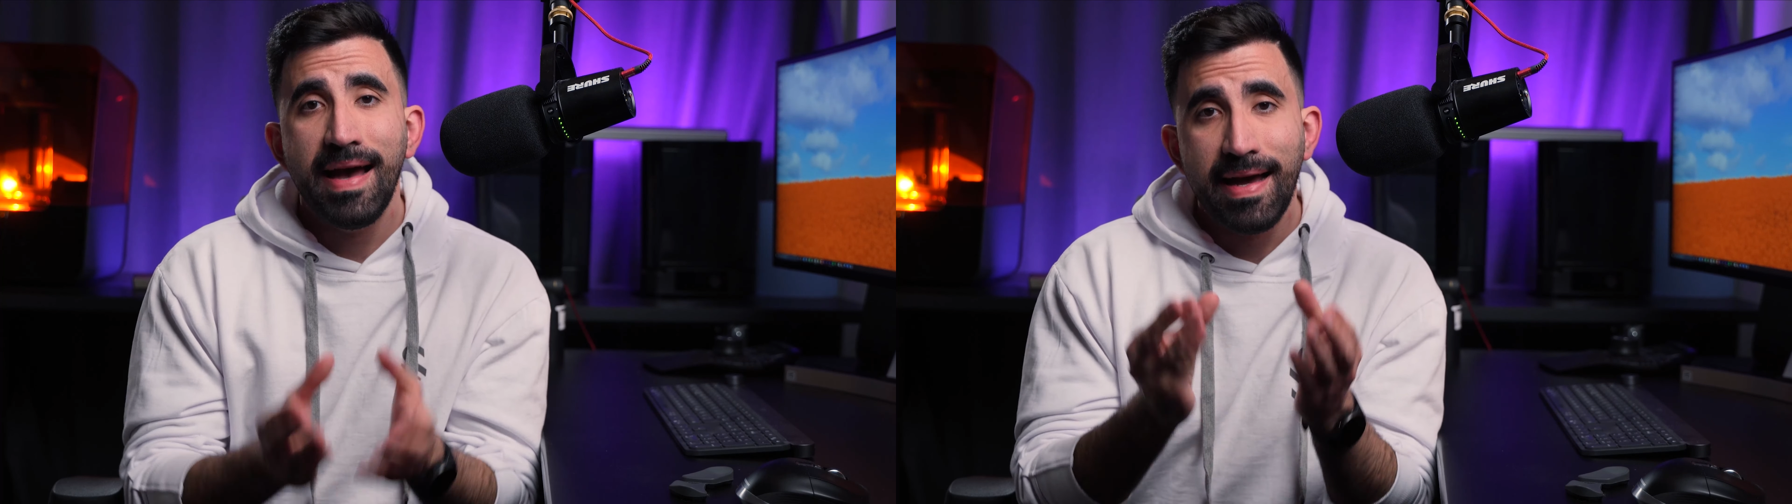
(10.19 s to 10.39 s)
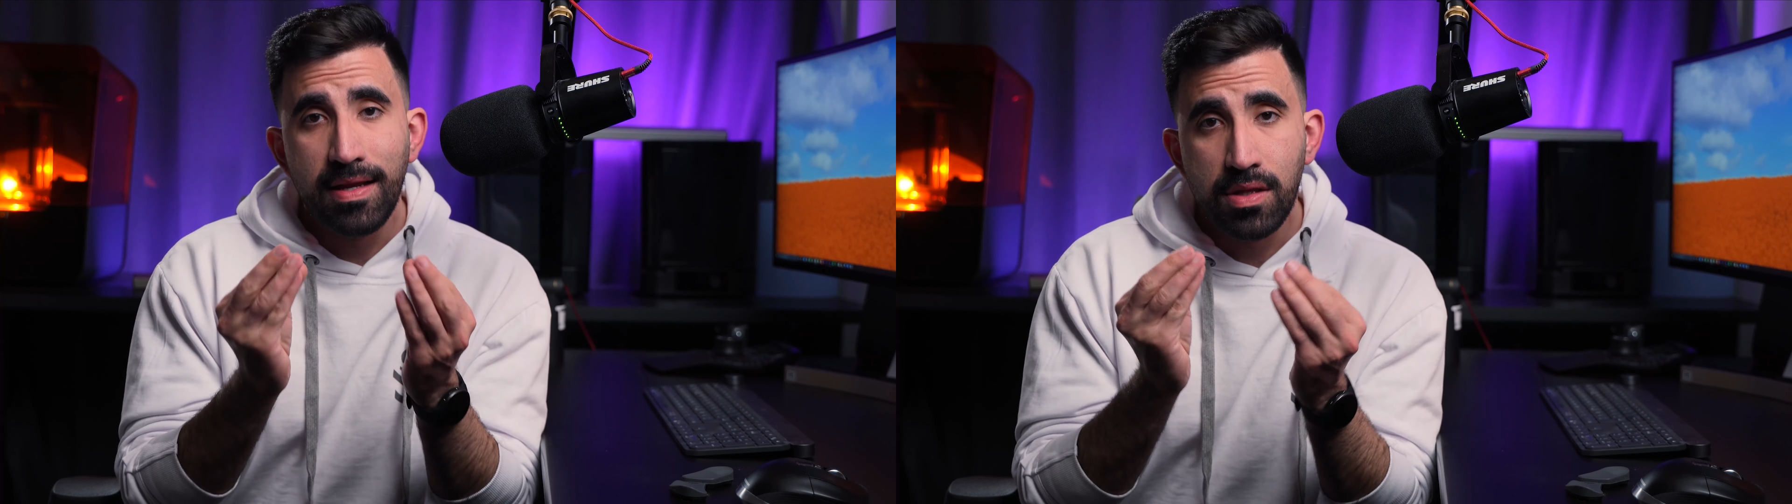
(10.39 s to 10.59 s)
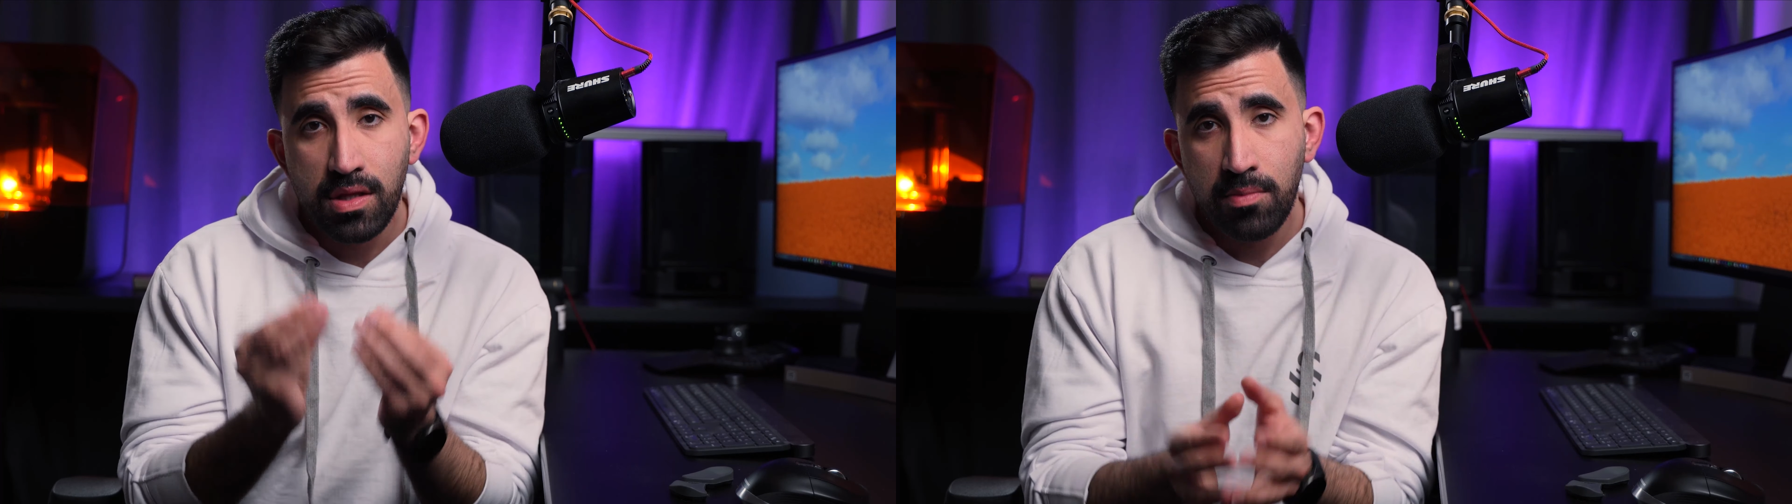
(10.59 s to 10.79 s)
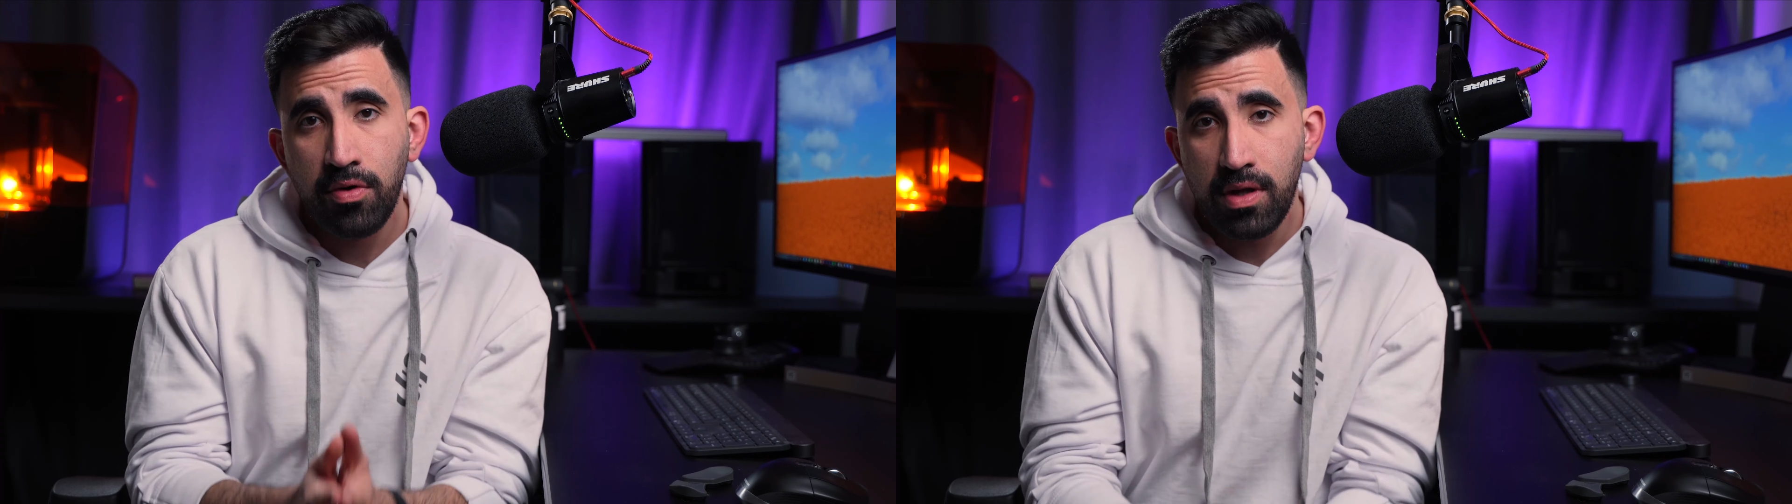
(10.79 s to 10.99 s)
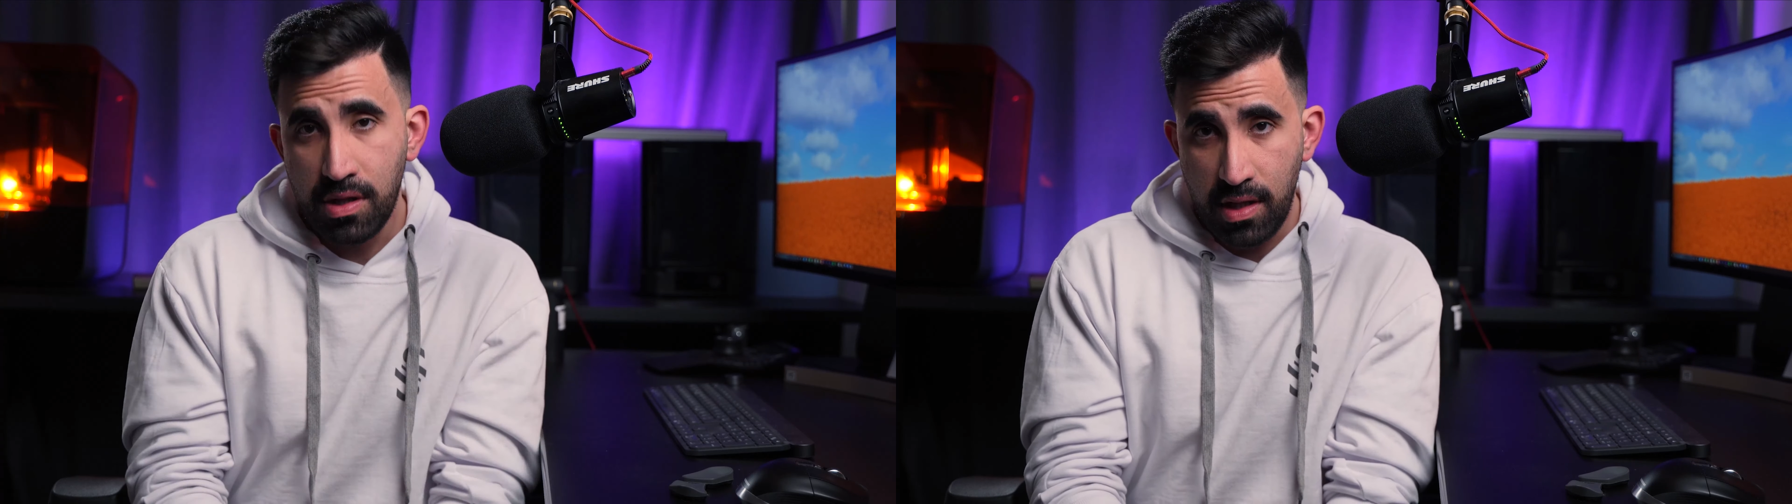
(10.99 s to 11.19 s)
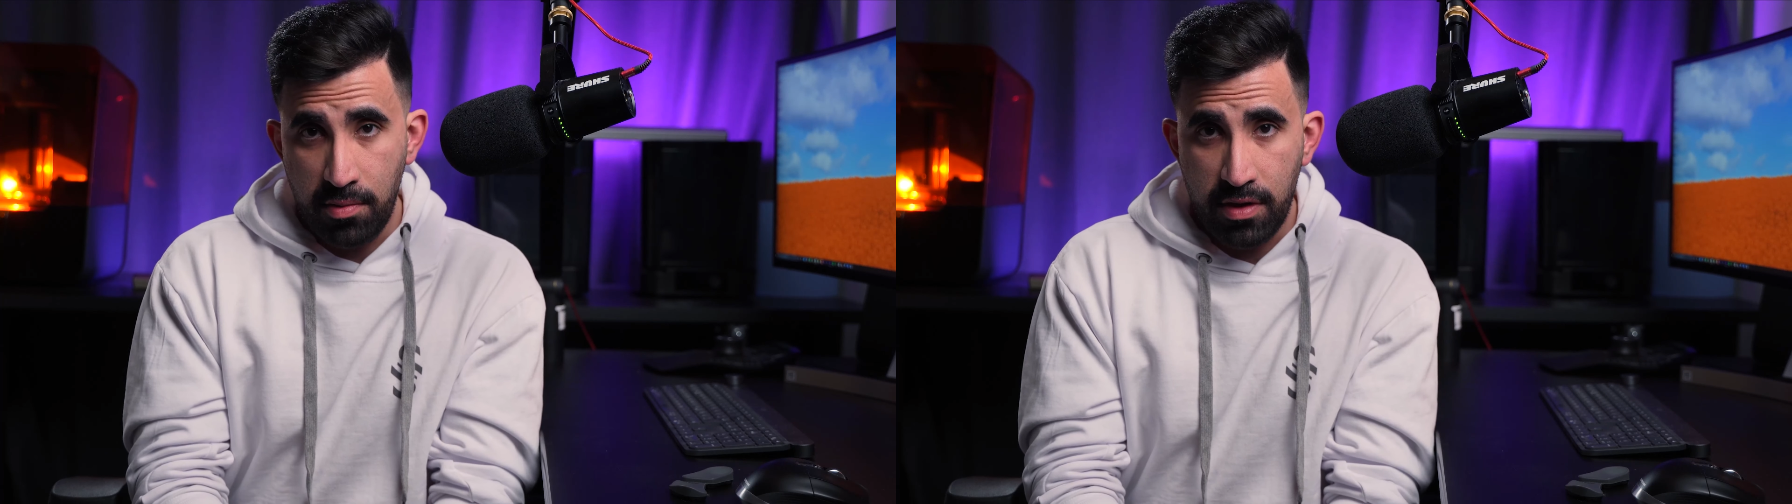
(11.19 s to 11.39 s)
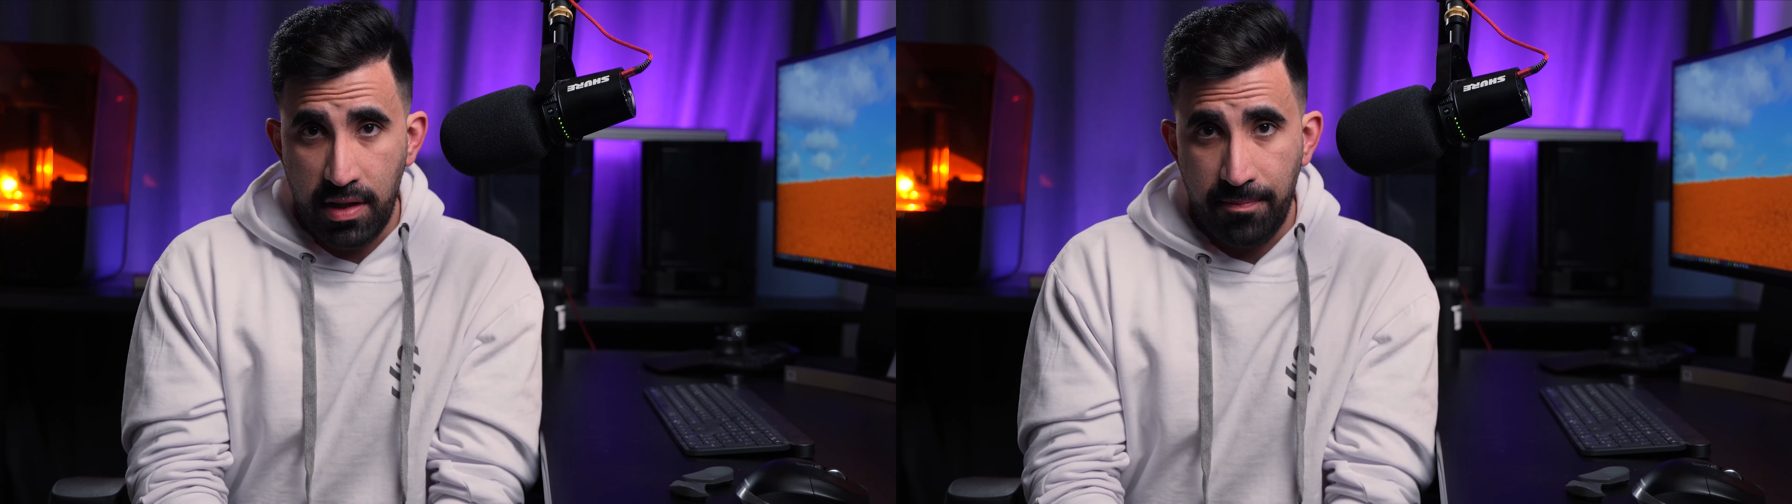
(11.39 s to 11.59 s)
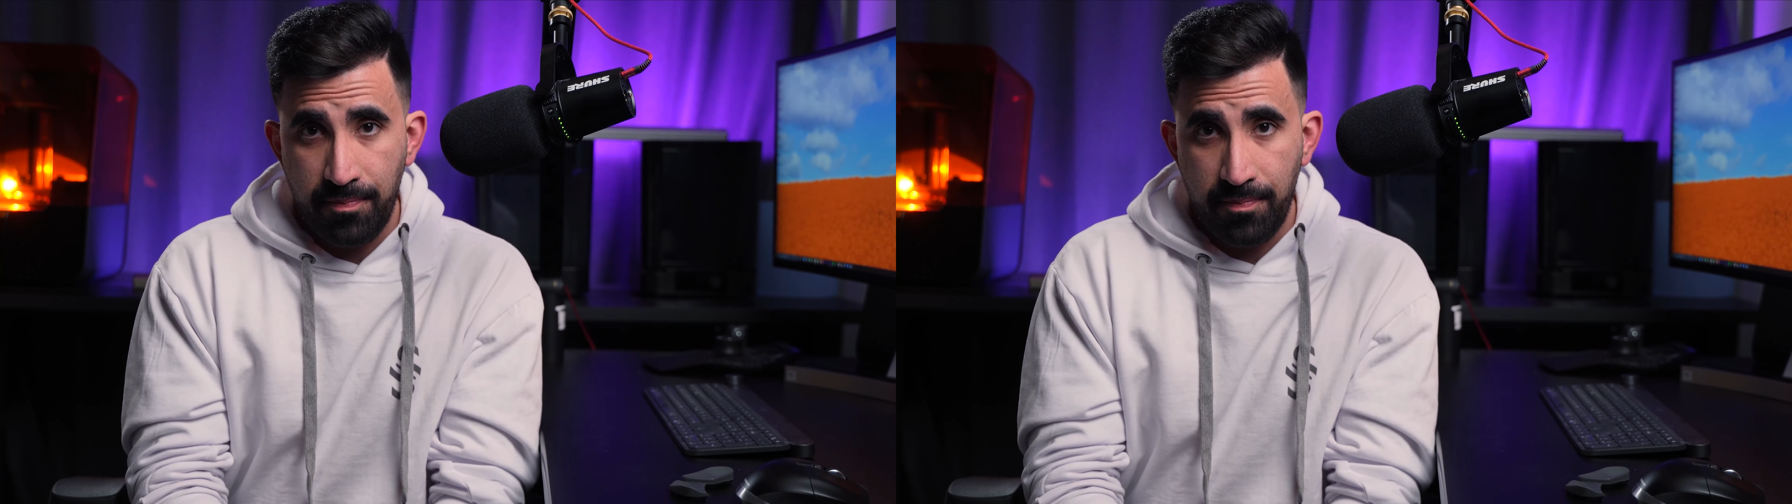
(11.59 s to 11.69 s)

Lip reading: and a simple assembly.